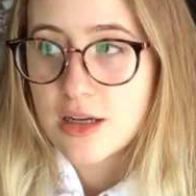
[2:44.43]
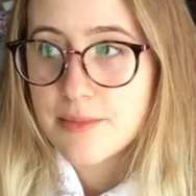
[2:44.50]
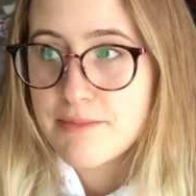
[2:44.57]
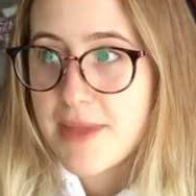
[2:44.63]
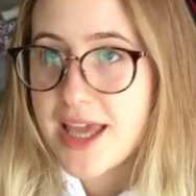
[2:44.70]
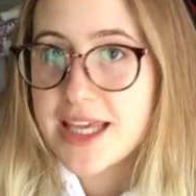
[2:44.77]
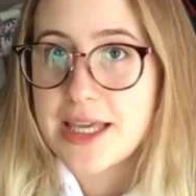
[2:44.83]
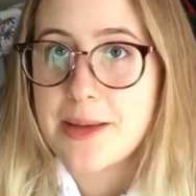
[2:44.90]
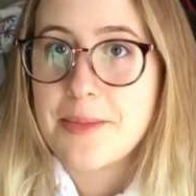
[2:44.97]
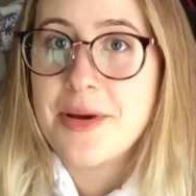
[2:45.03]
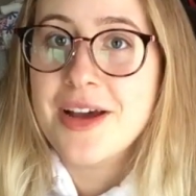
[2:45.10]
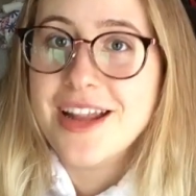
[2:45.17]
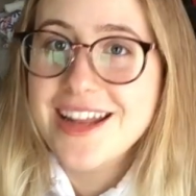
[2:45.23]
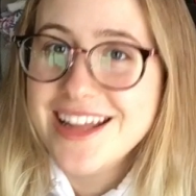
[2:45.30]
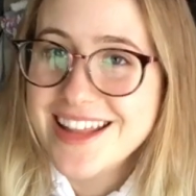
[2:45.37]
making
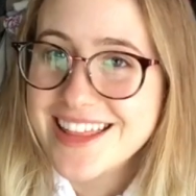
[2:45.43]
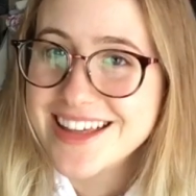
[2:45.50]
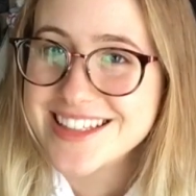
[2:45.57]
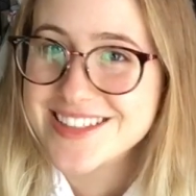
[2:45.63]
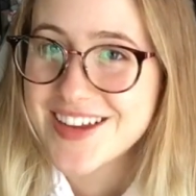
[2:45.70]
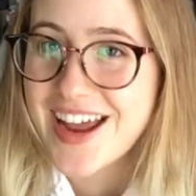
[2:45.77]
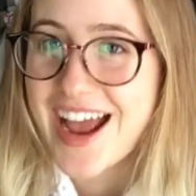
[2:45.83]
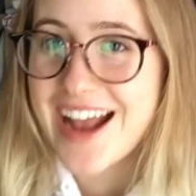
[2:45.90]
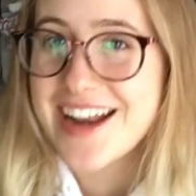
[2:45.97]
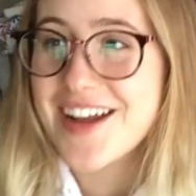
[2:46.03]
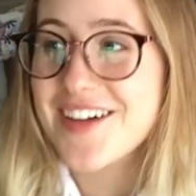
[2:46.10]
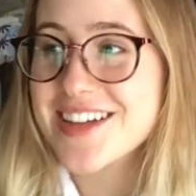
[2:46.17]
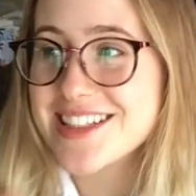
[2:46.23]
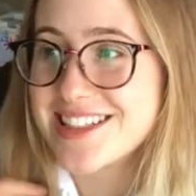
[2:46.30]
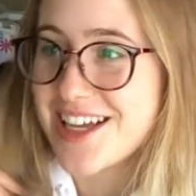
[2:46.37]
money this way. I
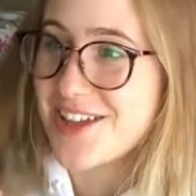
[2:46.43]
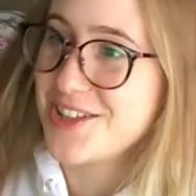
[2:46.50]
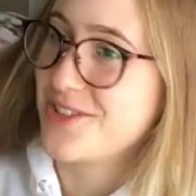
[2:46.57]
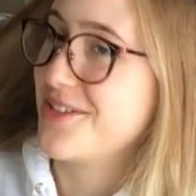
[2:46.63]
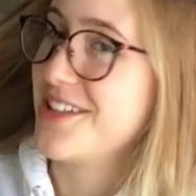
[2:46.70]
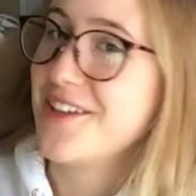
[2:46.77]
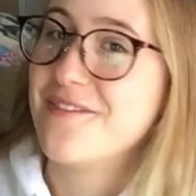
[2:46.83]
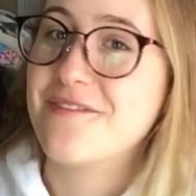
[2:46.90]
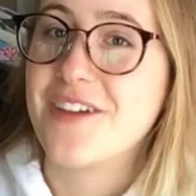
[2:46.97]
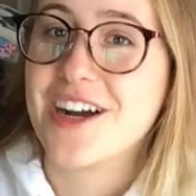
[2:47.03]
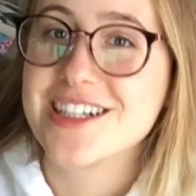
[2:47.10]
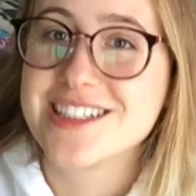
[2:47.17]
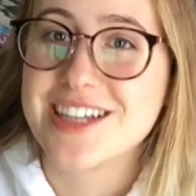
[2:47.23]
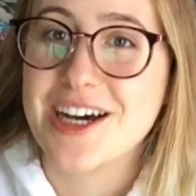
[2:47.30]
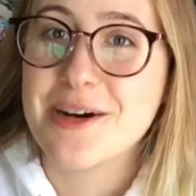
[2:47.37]
know it sounds really
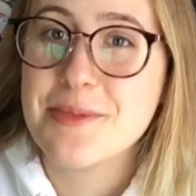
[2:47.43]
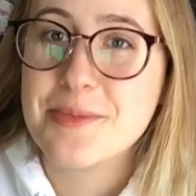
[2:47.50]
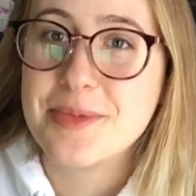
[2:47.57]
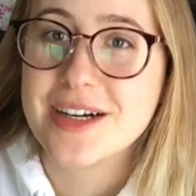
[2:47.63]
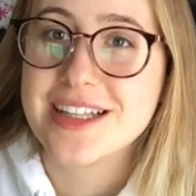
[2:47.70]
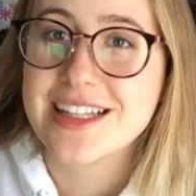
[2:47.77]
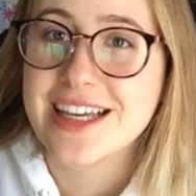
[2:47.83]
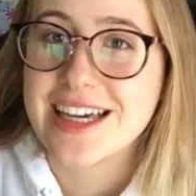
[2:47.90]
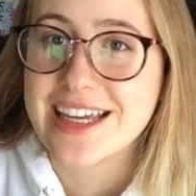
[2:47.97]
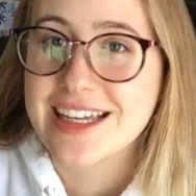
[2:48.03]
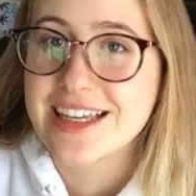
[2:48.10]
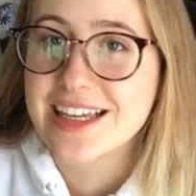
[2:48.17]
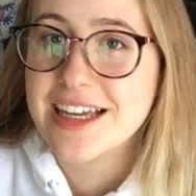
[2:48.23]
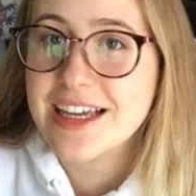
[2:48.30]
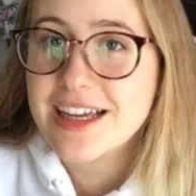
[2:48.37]
fucked up, but
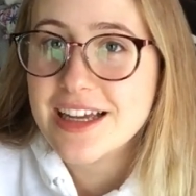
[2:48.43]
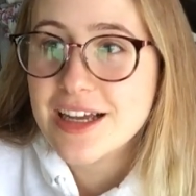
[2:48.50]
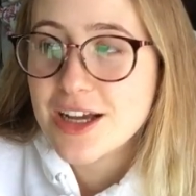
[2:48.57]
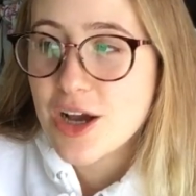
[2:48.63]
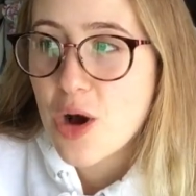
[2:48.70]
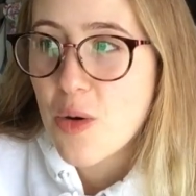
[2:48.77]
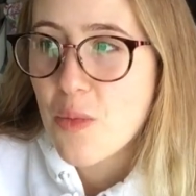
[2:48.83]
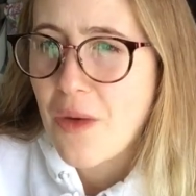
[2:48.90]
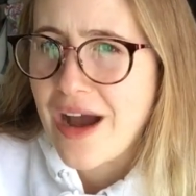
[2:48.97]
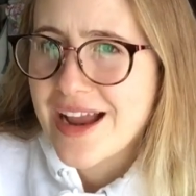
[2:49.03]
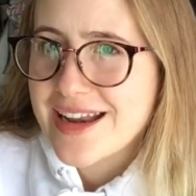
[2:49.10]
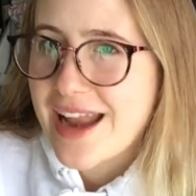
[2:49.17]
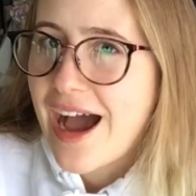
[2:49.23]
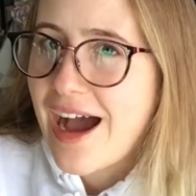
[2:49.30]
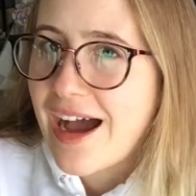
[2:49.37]
like,
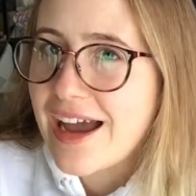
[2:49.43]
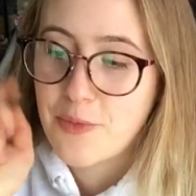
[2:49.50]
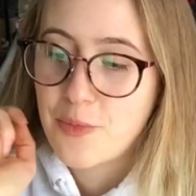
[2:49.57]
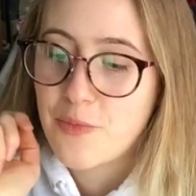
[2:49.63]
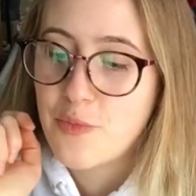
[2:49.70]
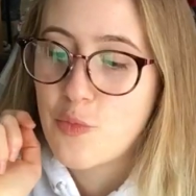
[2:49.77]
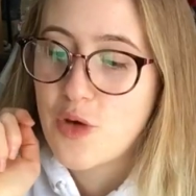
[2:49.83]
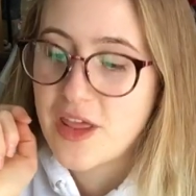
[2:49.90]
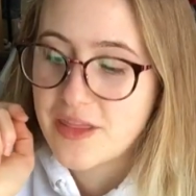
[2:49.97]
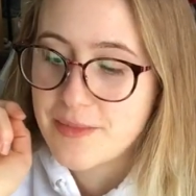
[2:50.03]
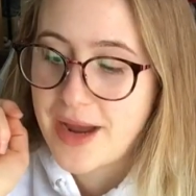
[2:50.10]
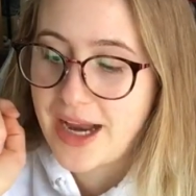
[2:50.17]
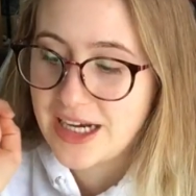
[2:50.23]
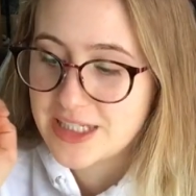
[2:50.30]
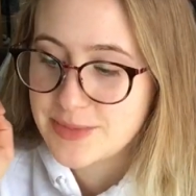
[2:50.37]
why not? With
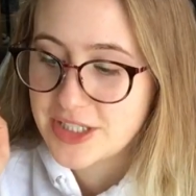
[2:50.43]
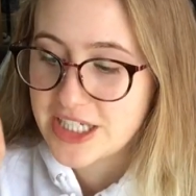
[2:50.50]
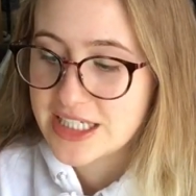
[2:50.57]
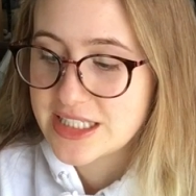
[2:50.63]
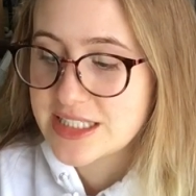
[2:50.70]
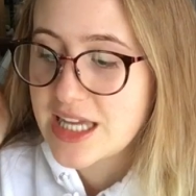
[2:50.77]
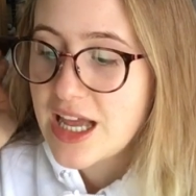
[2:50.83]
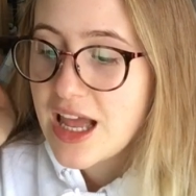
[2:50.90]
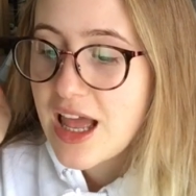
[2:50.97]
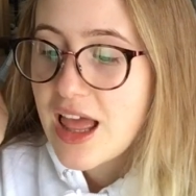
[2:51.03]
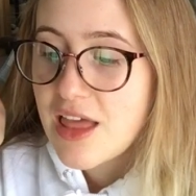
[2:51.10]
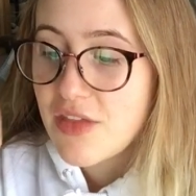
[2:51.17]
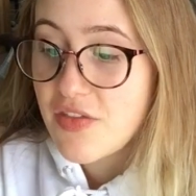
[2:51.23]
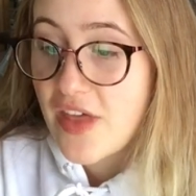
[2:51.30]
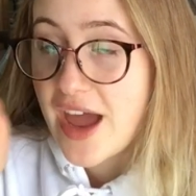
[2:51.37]
my experience,
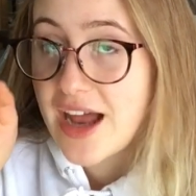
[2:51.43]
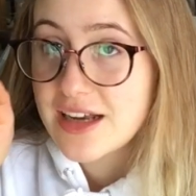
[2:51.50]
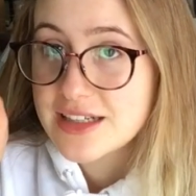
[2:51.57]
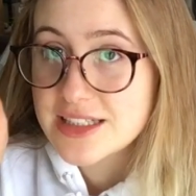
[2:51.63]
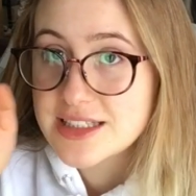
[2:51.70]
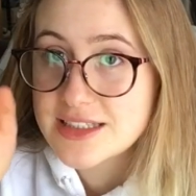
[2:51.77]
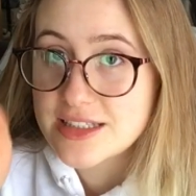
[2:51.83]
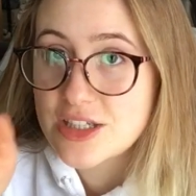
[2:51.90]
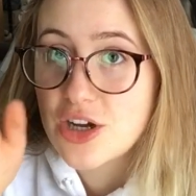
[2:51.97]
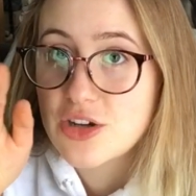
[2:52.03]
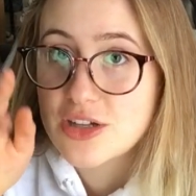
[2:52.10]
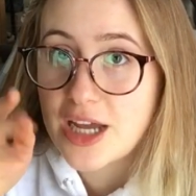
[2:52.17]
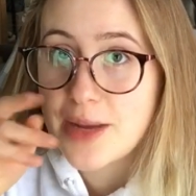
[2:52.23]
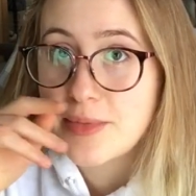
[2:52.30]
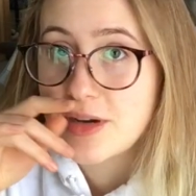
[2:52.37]
that
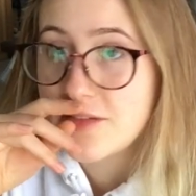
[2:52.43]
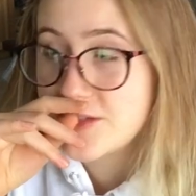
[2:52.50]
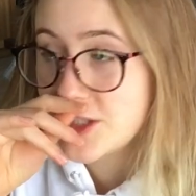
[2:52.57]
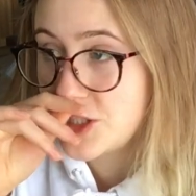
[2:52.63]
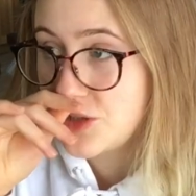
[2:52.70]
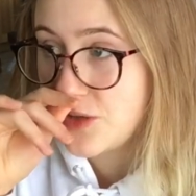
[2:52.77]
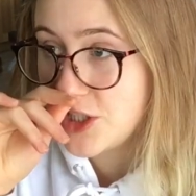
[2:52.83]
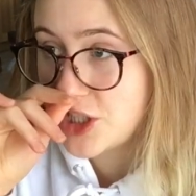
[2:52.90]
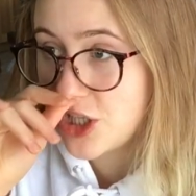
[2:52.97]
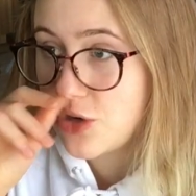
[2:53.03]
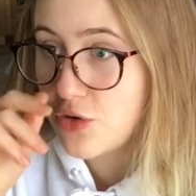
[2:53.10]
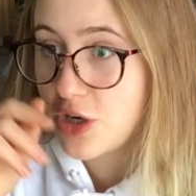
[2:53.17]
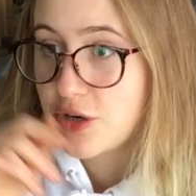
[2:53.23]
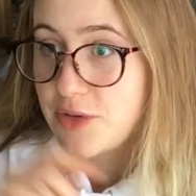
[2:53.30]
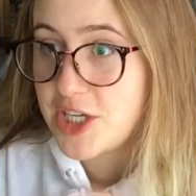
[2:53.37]
type of
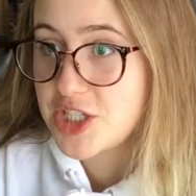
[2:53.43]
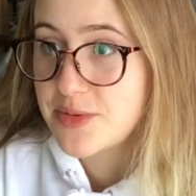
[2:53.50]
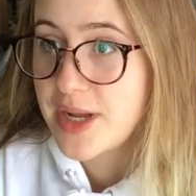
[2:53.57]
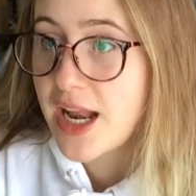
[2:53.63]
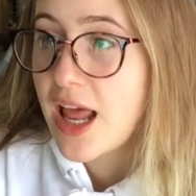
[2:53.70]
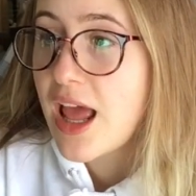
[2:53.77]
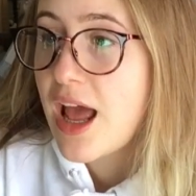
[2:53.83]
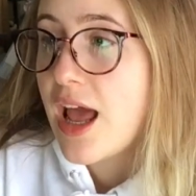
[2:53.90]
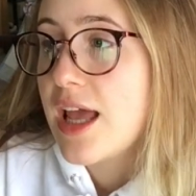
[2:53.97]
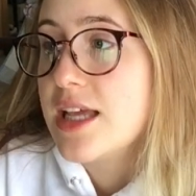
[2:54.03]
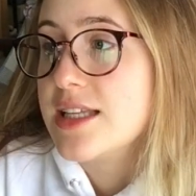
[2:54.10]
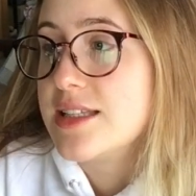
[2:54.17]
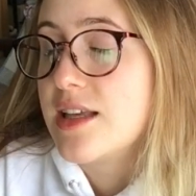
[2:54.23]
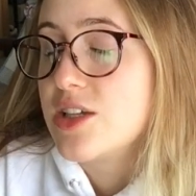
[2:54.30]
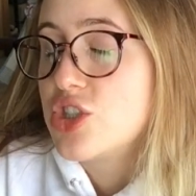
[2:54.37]
situation or arrangement
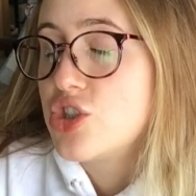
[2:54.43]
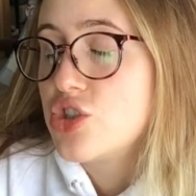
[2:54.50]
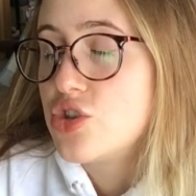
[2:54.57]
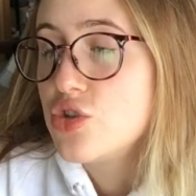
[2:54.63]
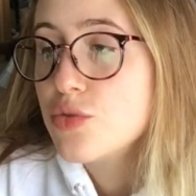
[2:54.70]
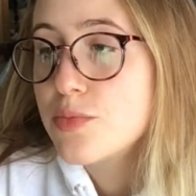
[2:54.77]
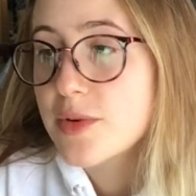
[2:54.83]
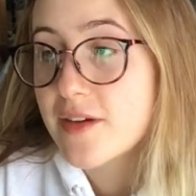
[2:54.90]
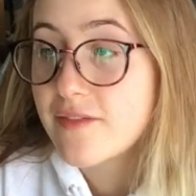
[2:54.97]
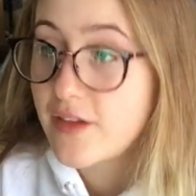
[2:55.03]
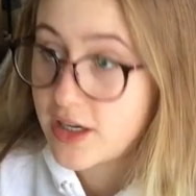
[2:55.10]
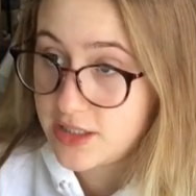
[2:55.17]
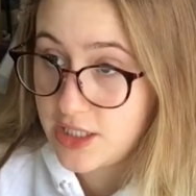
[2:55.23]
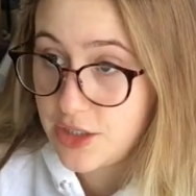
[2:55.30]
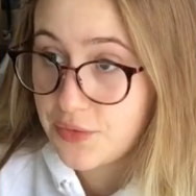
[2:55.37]
is super
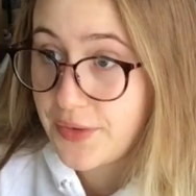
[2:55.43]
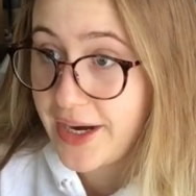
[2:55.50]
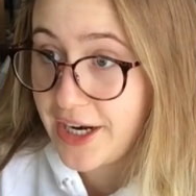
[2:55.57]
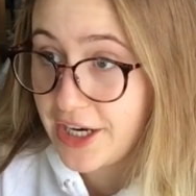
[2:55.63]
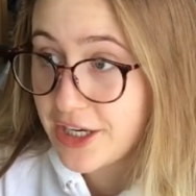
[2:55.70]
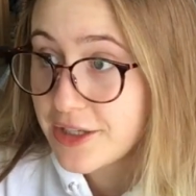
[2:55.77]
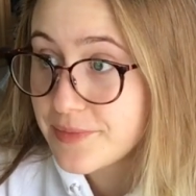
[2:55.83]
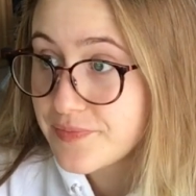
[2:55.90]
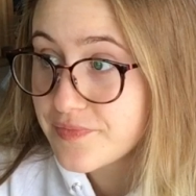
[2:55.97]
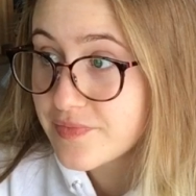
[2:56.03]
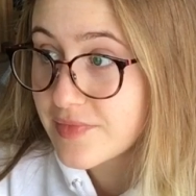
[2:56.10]
fucking rare.